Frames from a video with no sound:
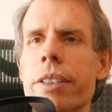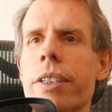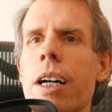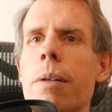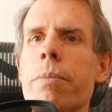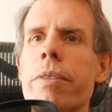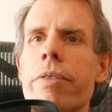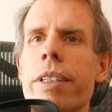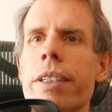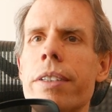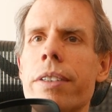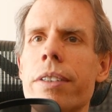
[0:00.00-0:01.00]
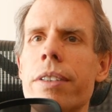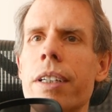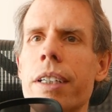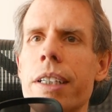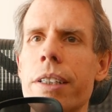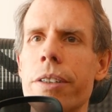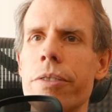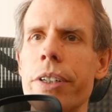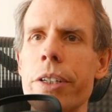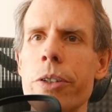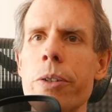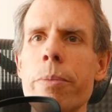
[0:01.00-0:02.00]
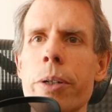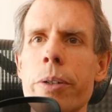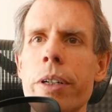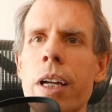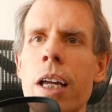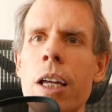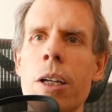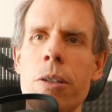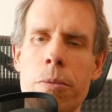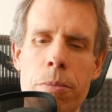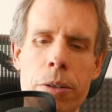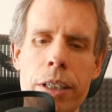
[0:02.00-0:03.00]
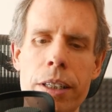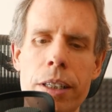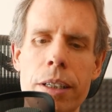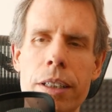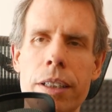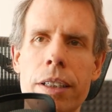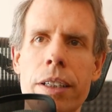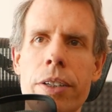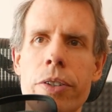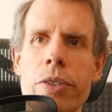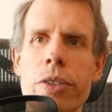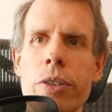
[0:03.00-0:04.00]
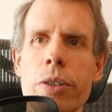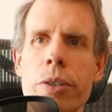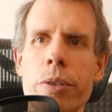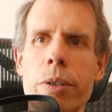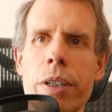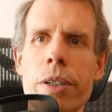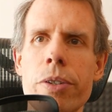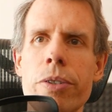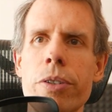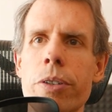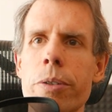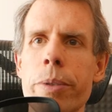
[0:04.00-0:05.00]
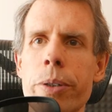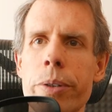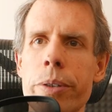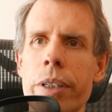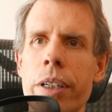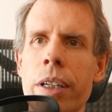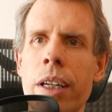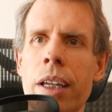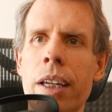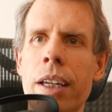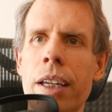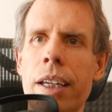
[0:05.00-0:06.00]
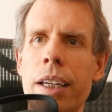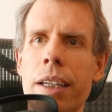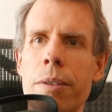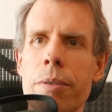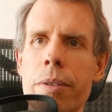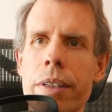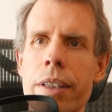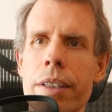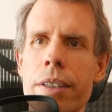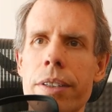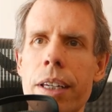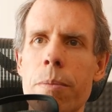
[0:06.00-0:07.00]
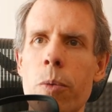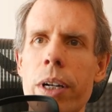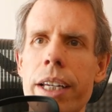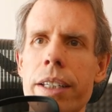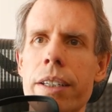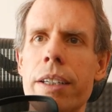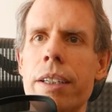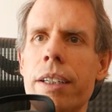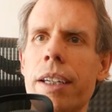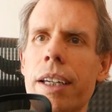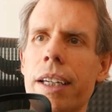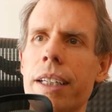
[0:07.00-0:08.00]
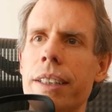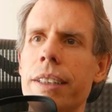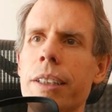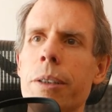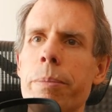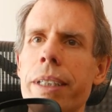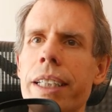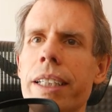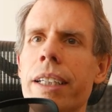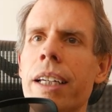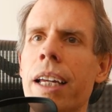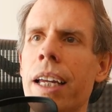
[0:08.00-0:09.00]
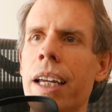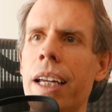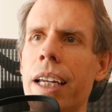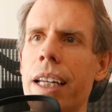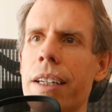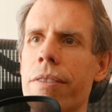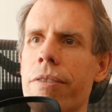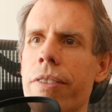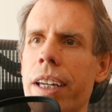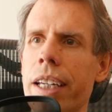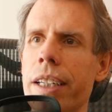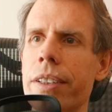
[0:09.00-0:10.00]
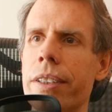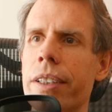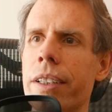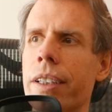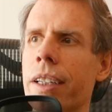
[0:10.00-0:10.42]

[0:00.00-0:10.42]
on top of this 3, 2 mode, put in the 0, 0 mode with the same weight, and it'll be in phase.